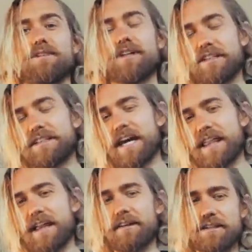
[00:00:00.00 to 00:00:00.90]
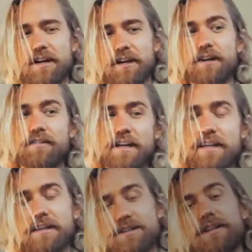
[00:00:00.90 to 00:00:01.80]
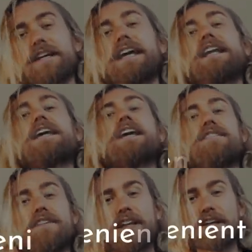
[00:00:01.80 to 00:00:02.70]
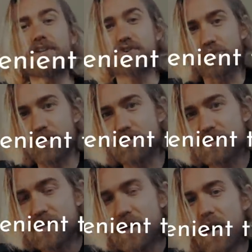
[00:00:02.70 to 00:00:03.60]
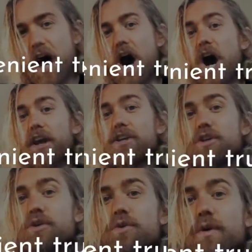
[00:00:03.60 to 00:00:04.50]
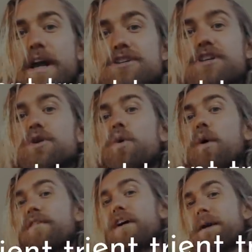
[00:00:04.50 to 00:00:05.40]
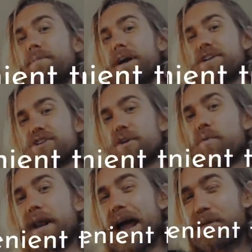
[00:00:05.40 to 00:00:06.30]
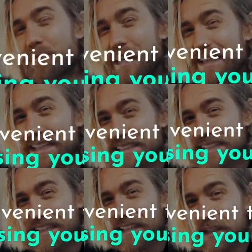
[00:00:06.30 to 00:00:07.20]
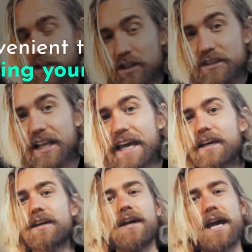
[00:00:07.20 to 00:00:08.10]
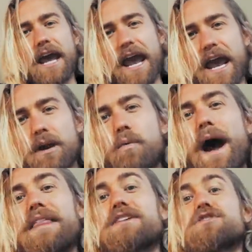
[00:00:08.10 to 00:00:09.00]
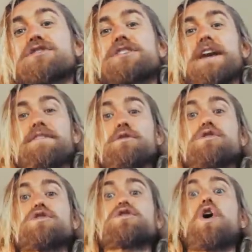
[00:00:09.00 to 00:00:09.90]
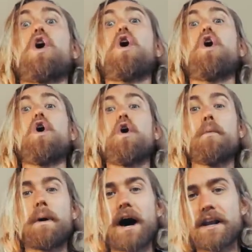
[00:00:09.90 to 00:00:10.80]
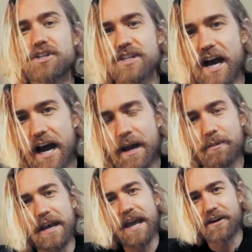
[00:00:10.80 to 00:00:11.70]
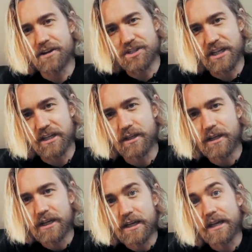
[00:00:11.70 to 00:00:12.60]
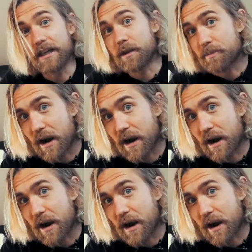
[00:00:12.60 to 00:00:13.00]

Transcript: you could say that these aren't convenient, these are inconvenient truths on you raising your vibration, what that realistically looks like, and why this will save you so much time and energy in the